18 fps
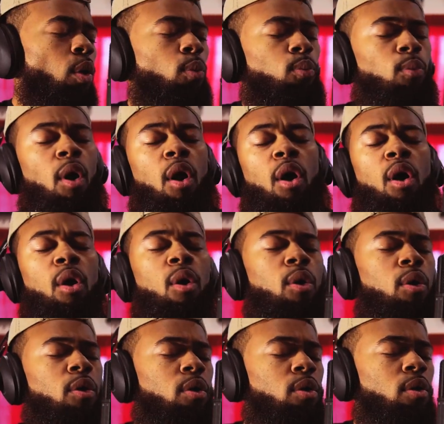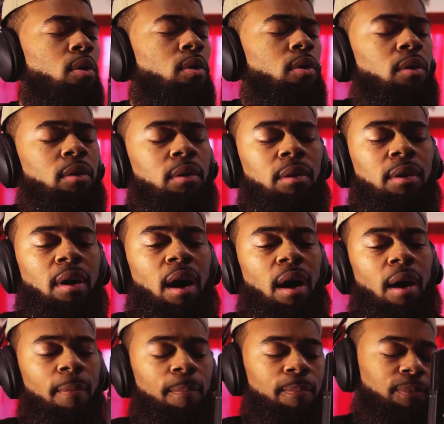Whoa,
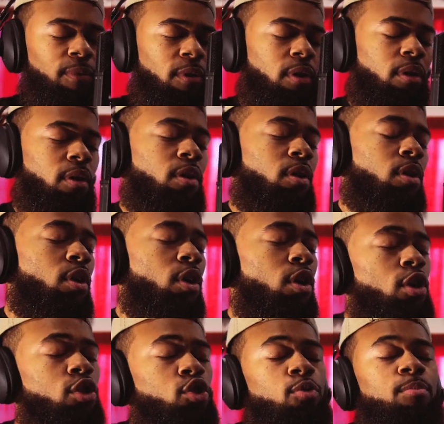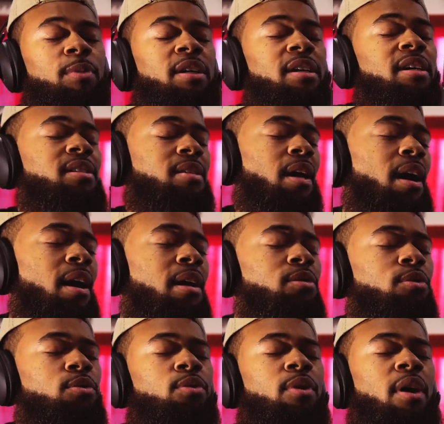uh. Too many
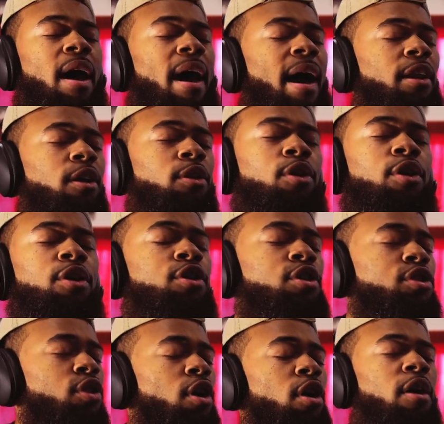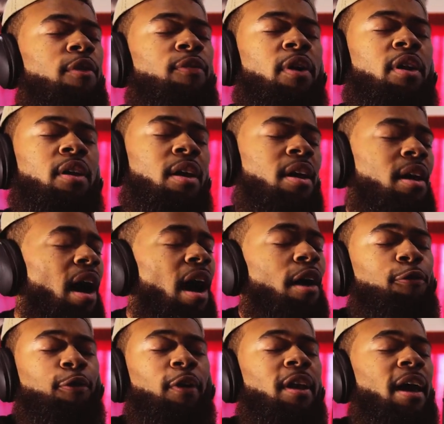times you done had it and deserve it.
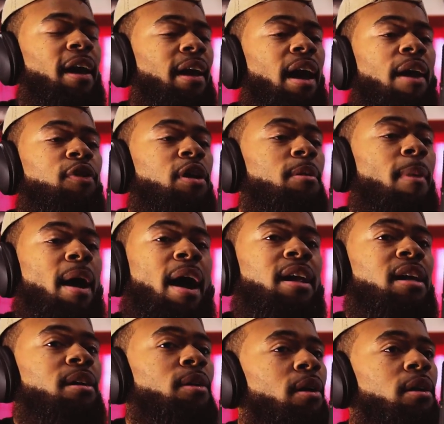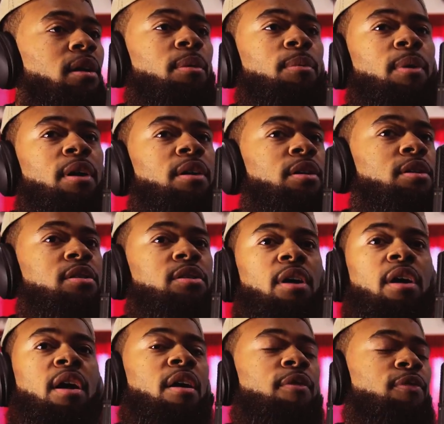I feel like everybody gonna wanna
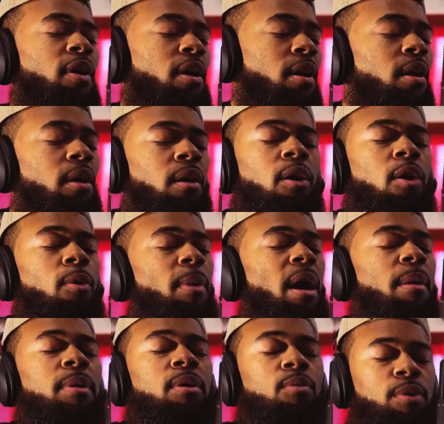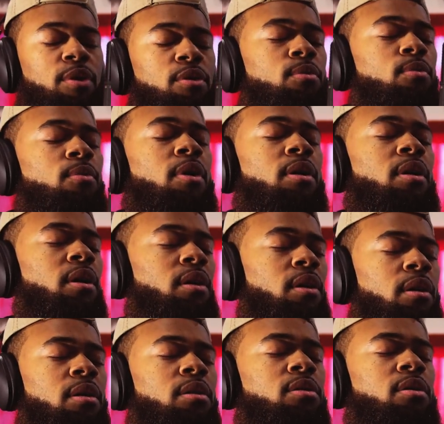serve it. Oh, baby, when you wanna
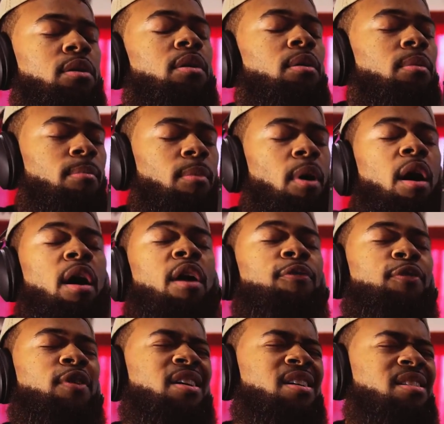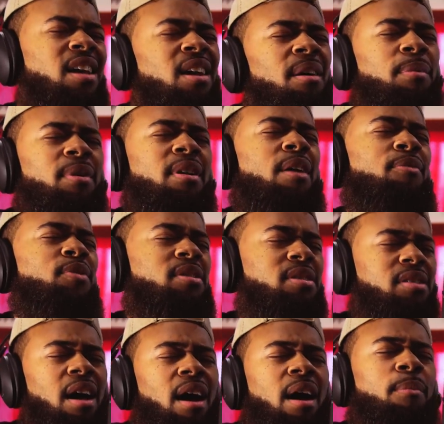get into the nervous. But every
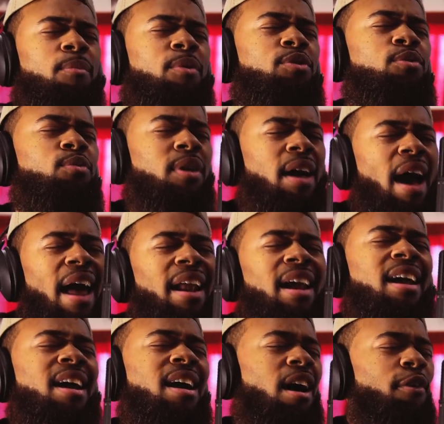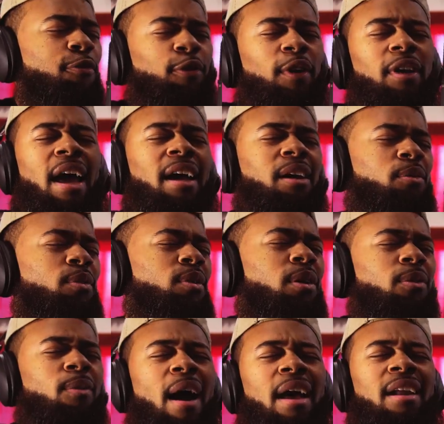time when you got it, I feel like when
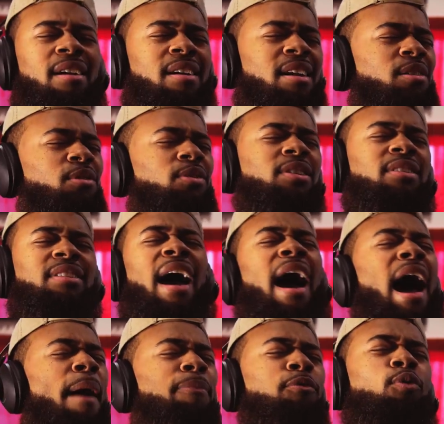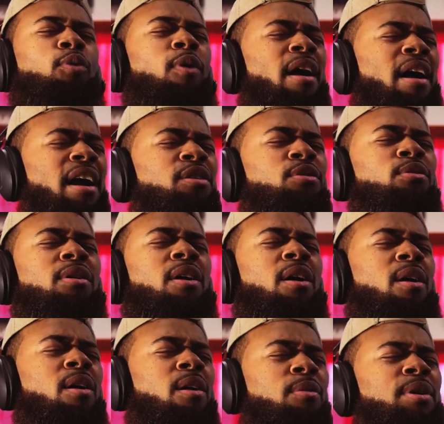you got it and you stop the way you
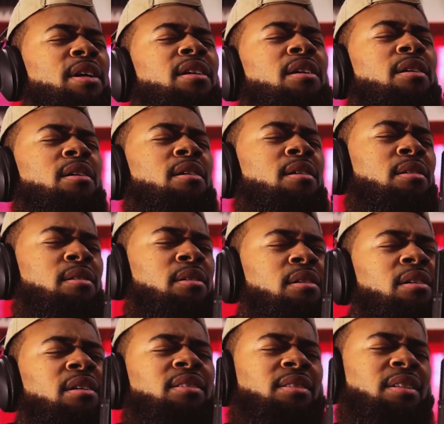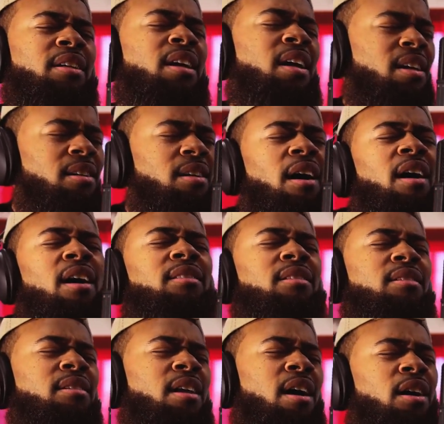going on.
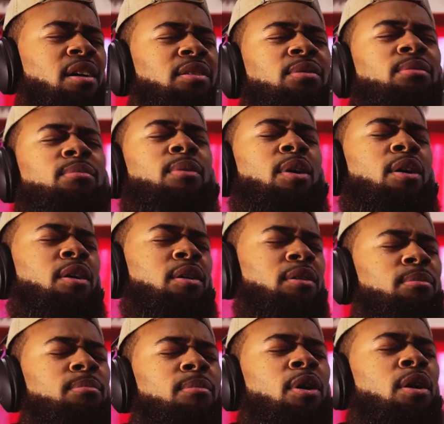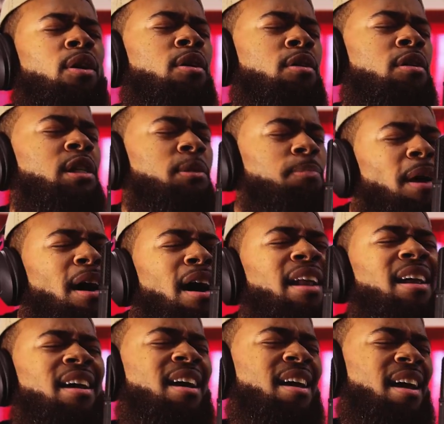nothing else, I'm on and
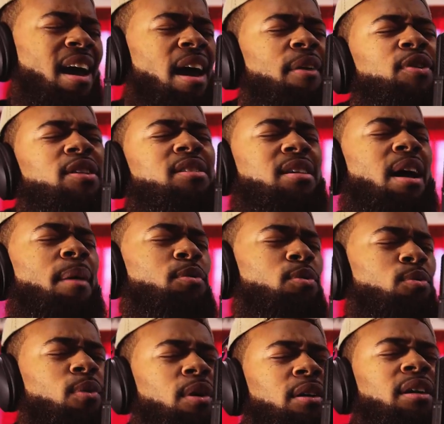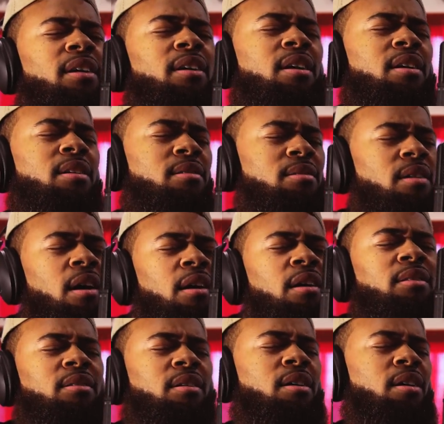But every time you wanna get
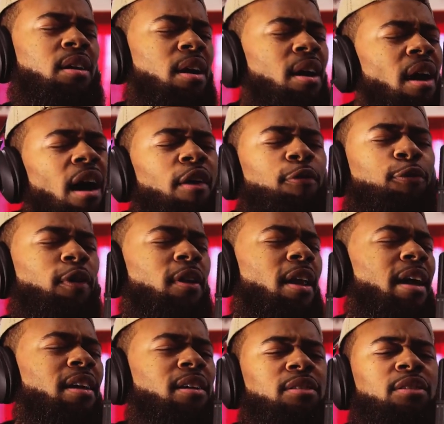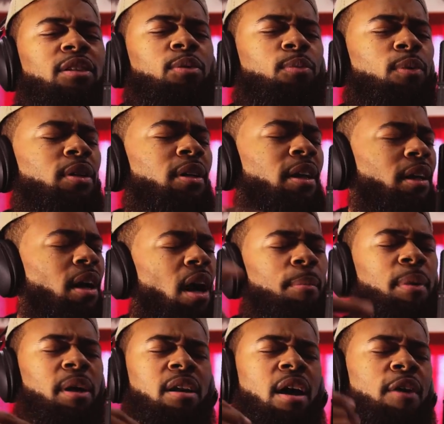nothing, I feel like in the when it
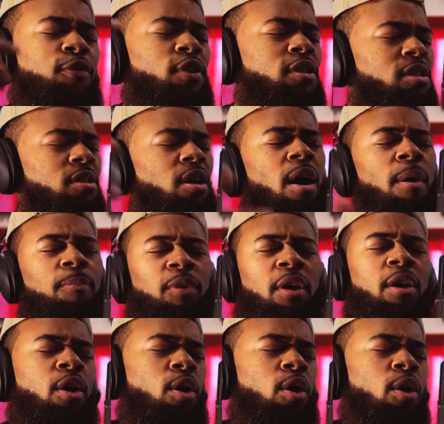coming up for something.